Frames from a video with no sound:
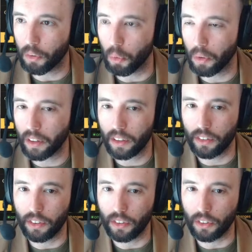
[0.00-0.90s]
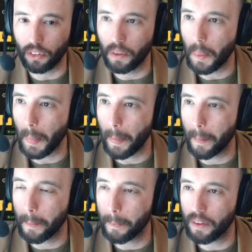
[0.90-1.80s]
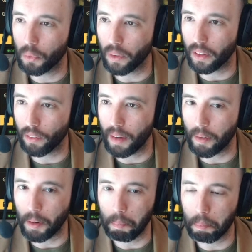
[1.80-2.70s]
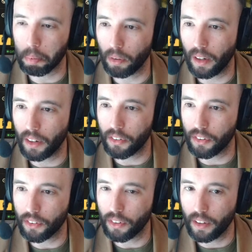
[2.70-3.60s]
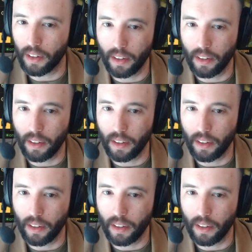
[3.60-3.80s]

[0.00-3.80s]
So what we're going to do is we're going to grab our brush,